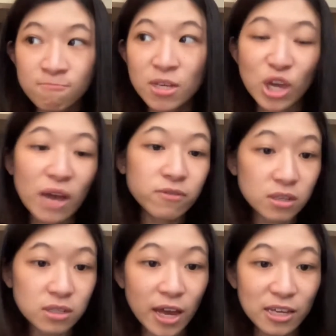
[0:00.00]
you have to
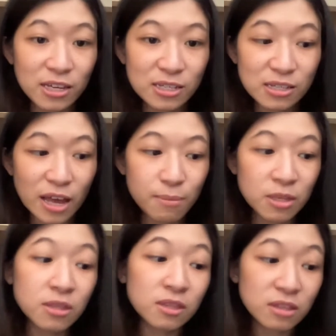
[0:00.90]
decide, because like I
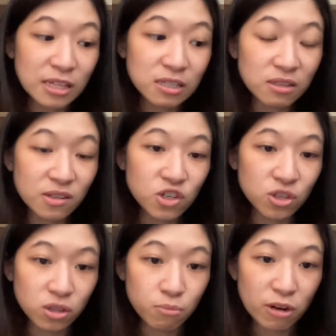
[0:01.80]
mean that's a decision
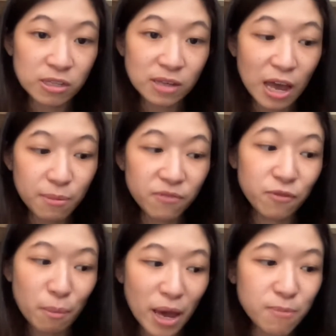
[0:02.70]
on the brand side. But
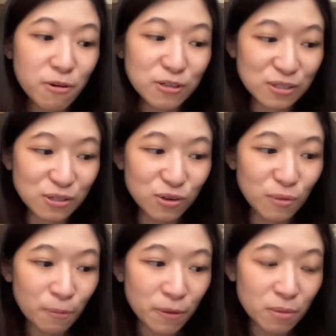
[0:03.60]
from my
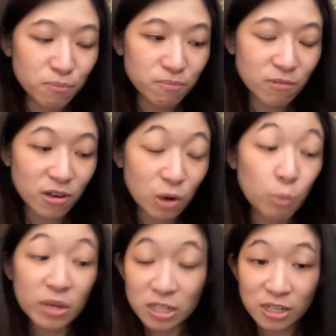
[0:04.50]
personal
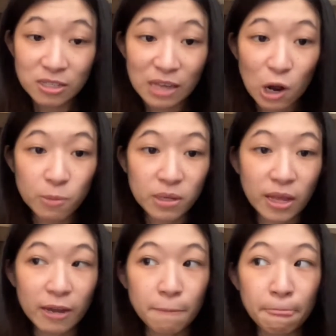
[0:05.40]
opinions, I will be
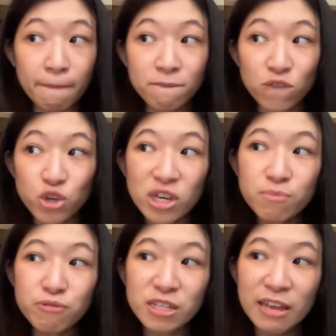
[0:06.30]
like, you can
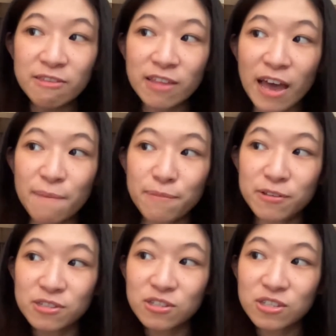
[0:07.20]
pretend that,
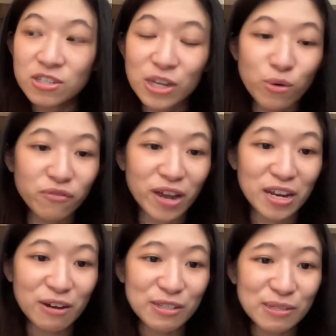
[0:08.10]
but they will find
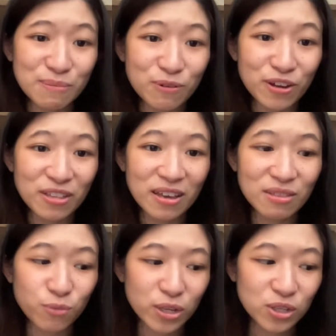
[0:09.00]
out at some point.
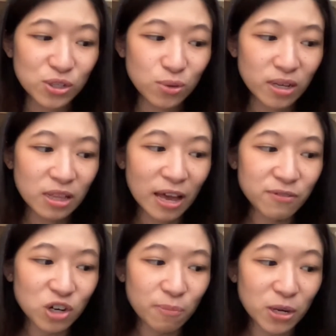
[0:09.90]
And when you're doing live
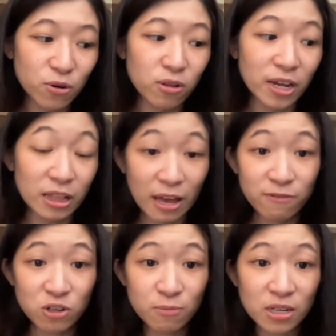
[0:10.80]
shopping or like live
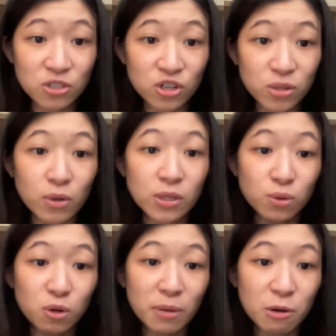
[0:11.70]
streaming in general, it's
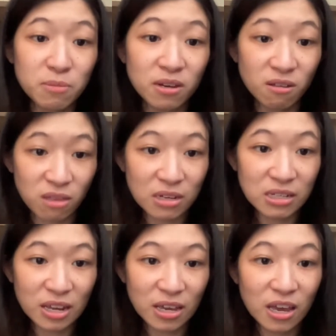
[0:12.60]
all about being
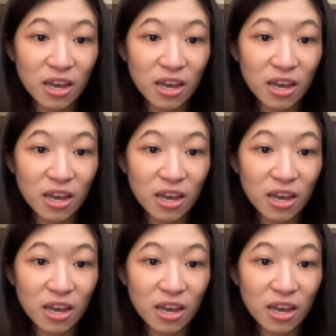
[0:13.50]
authentic,